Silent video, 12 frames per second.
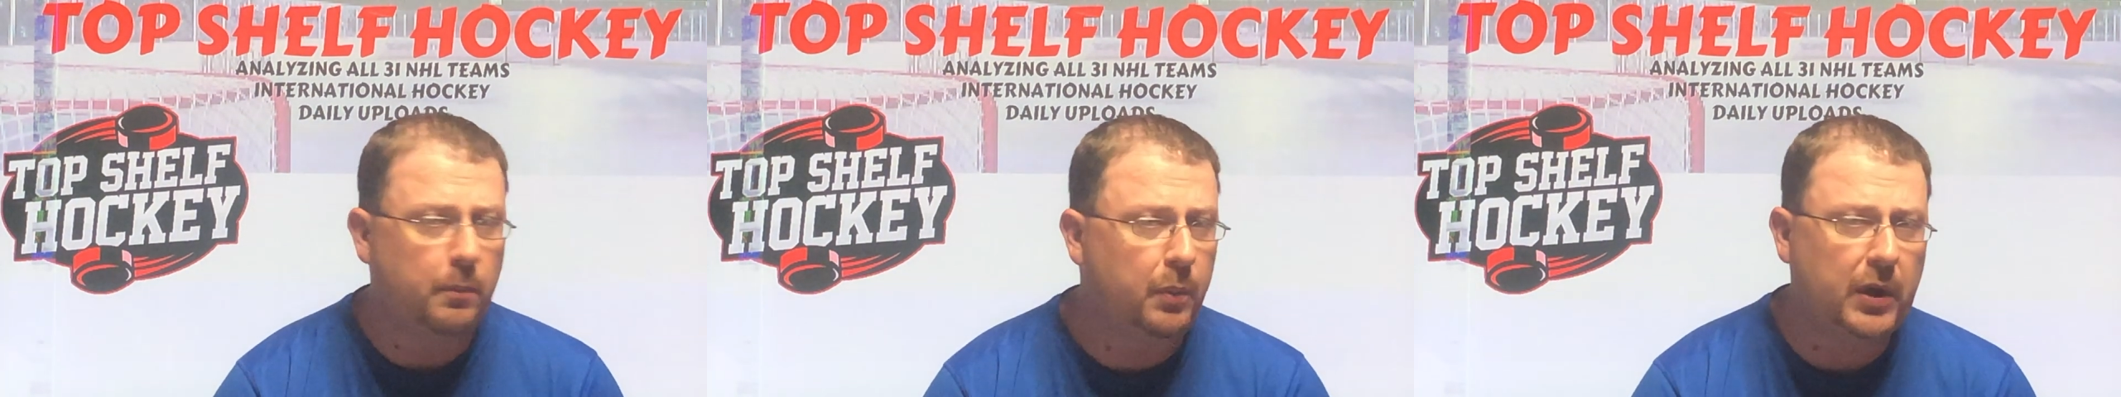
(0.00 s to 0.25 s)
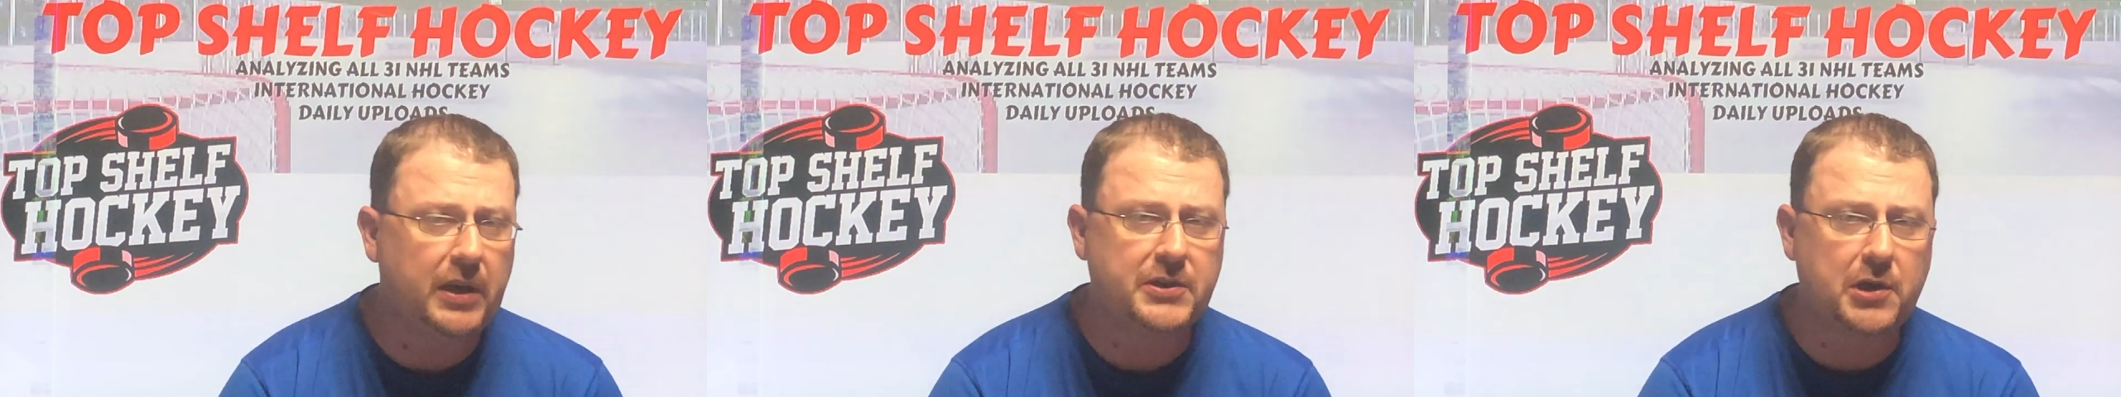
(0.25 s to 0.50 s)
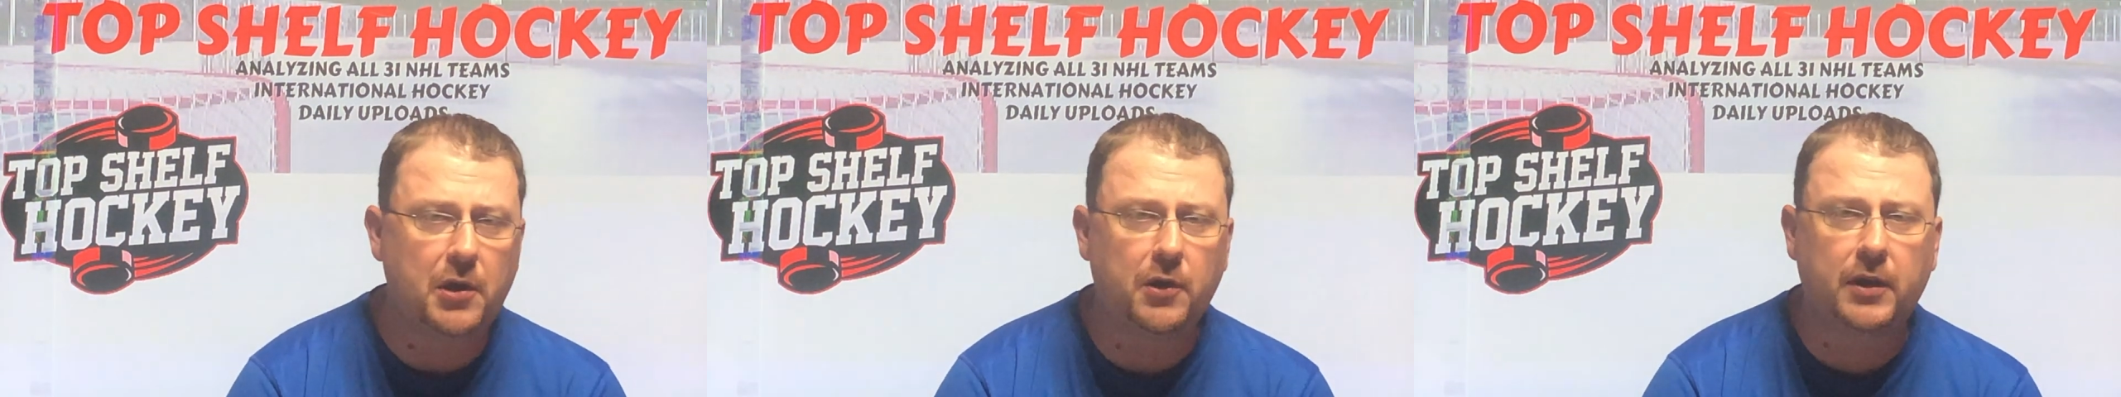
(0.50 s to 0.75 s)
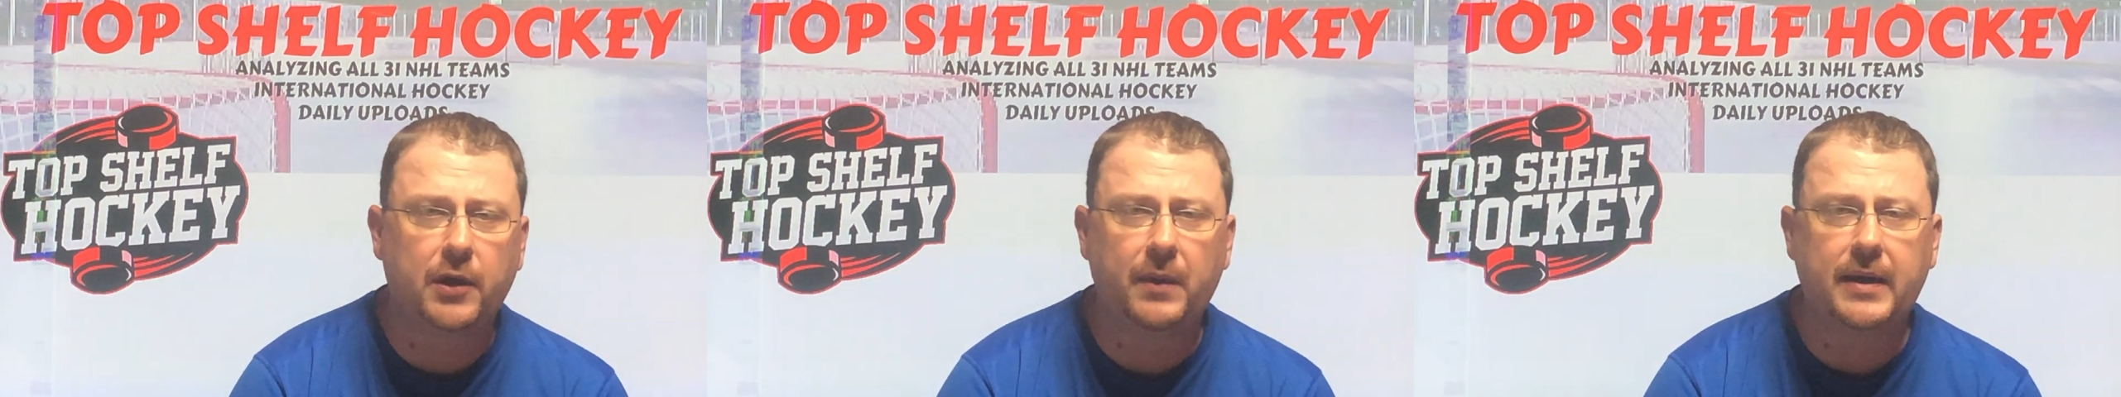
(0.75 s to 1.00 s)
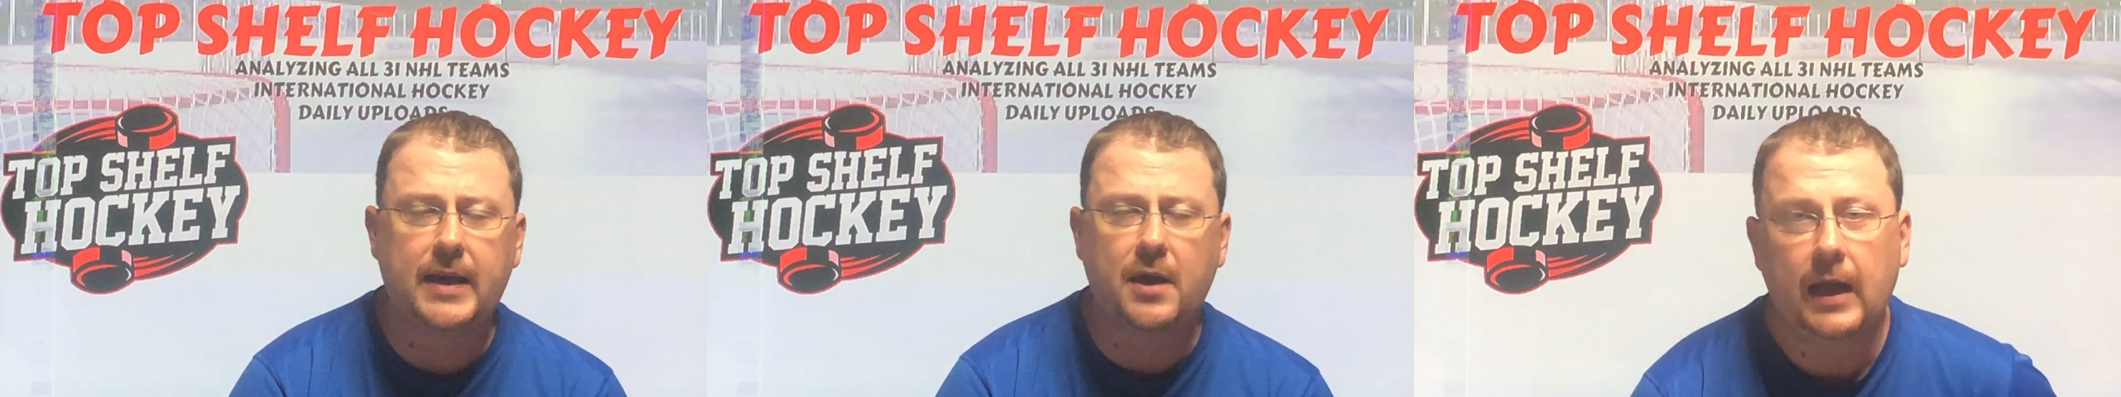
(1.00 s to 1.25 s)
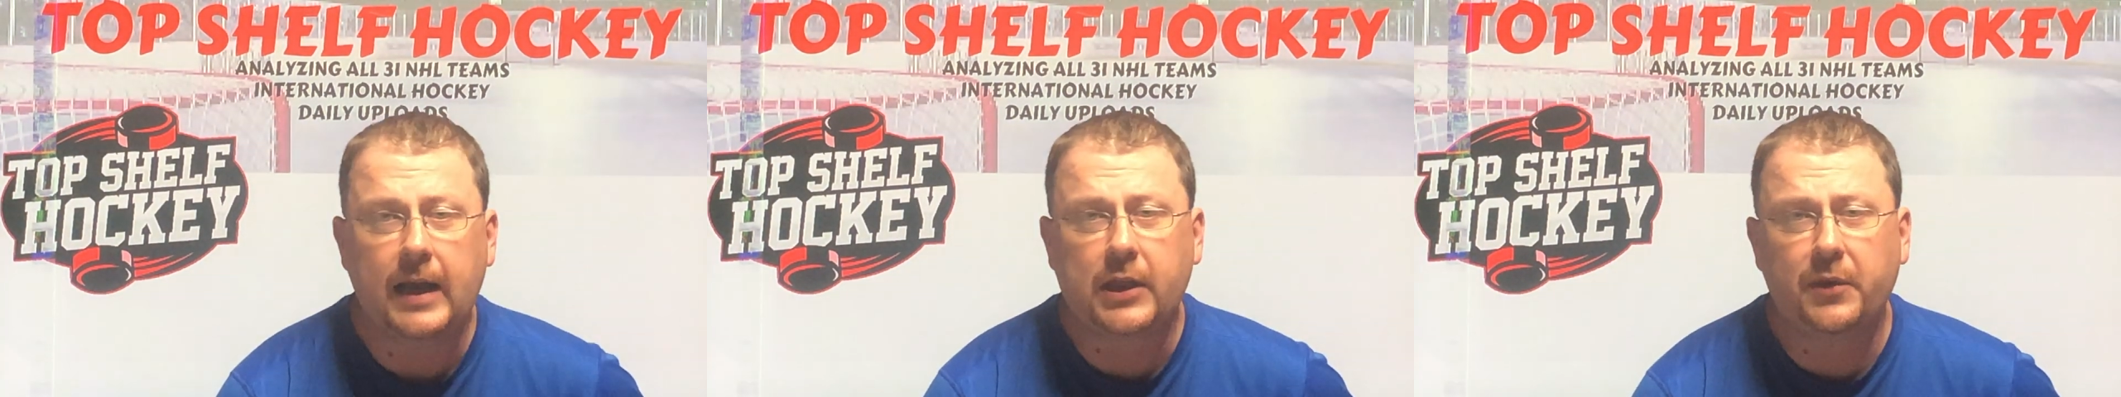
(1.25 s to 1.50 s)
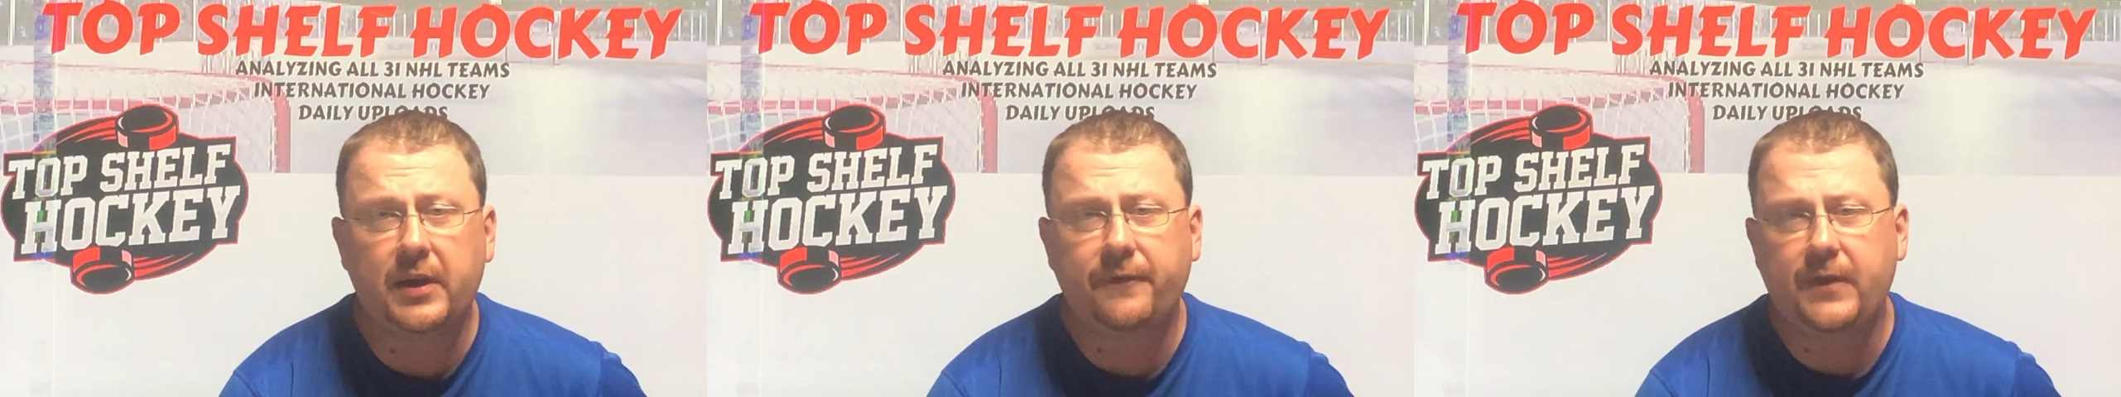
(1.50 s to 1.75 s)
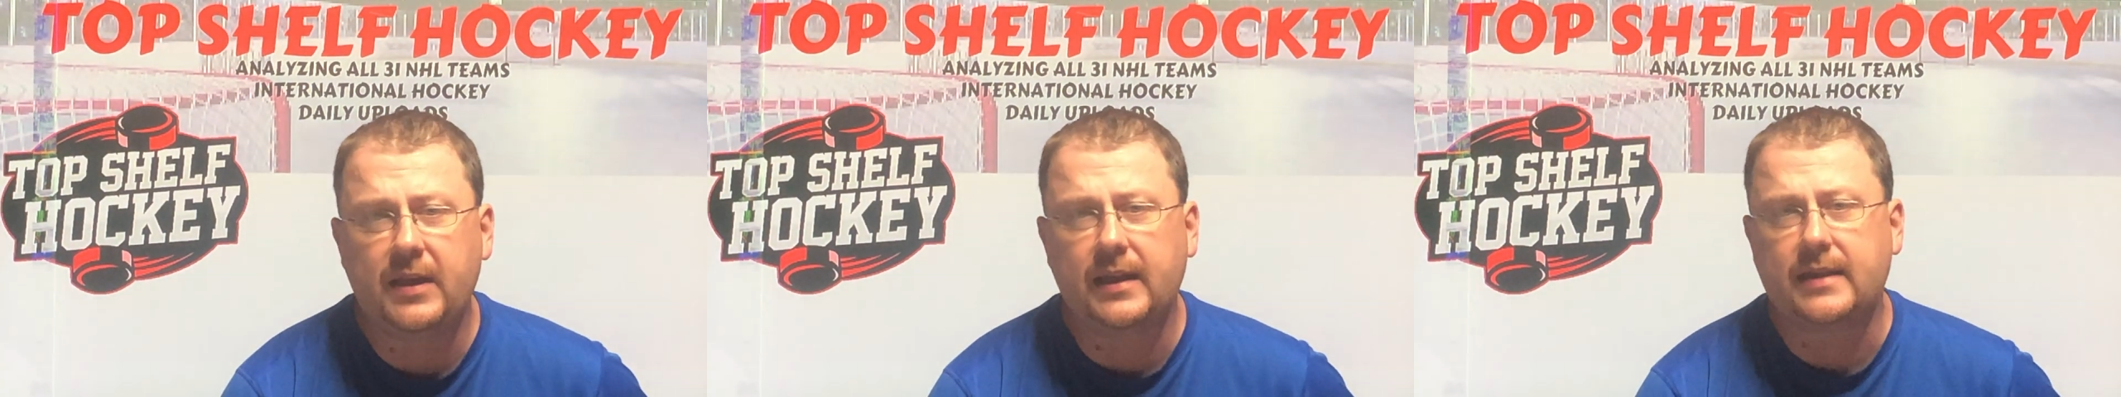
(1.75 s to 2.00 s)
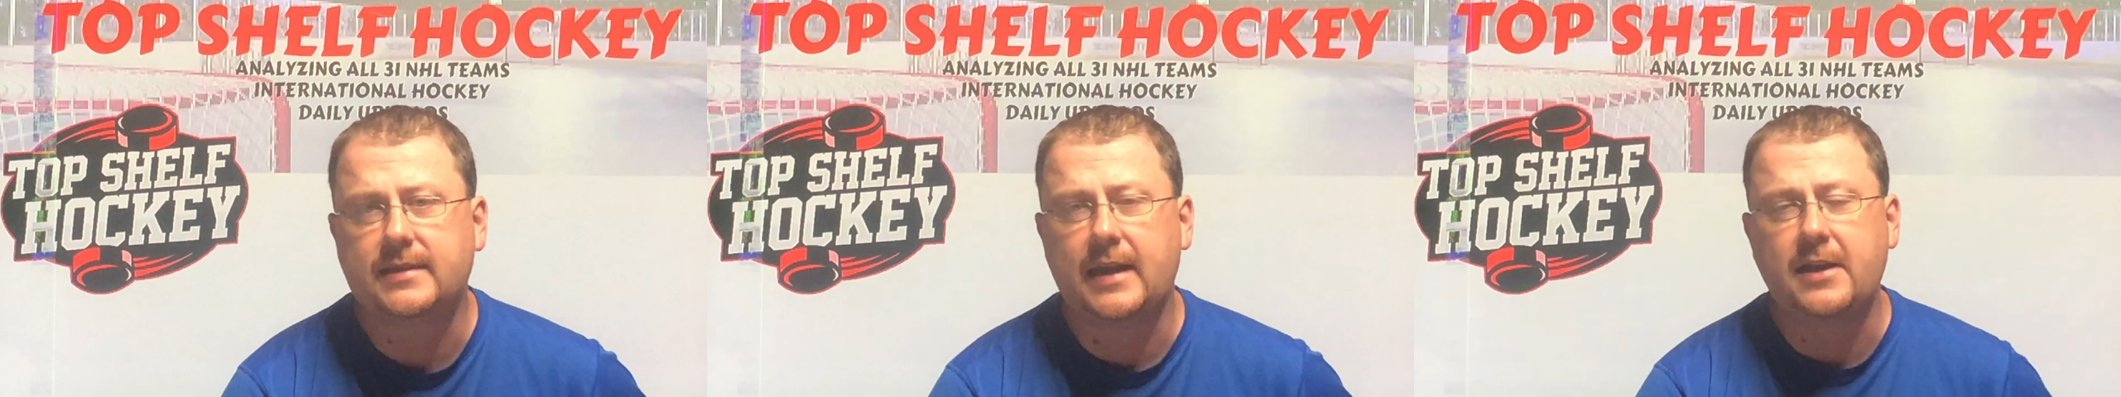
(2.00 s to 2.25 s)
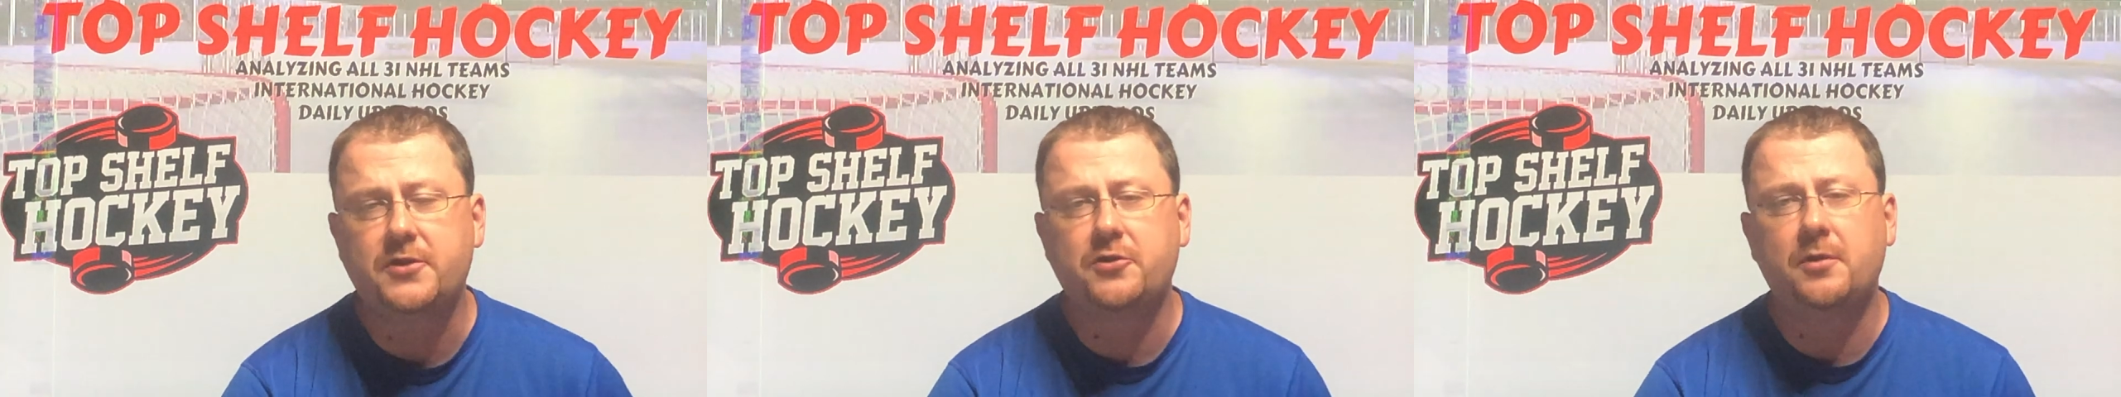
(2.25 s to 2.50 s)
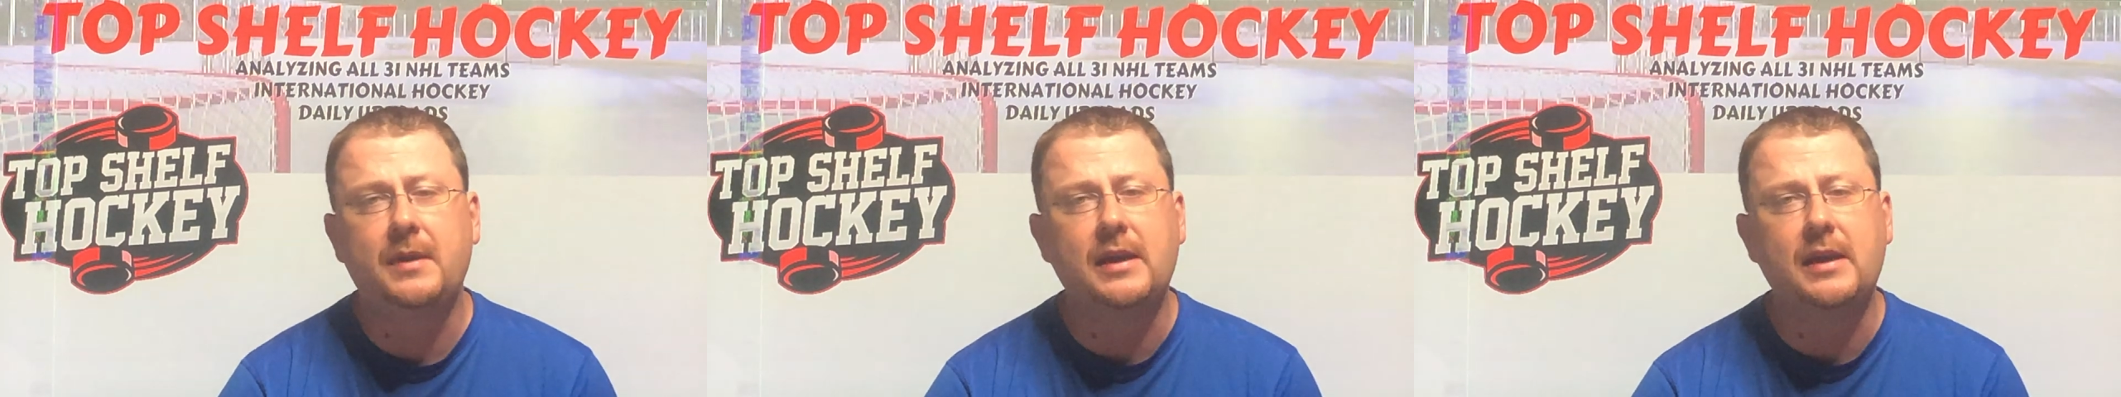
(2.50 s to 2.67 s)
pretty solid looking right now, including Felix Sandstrom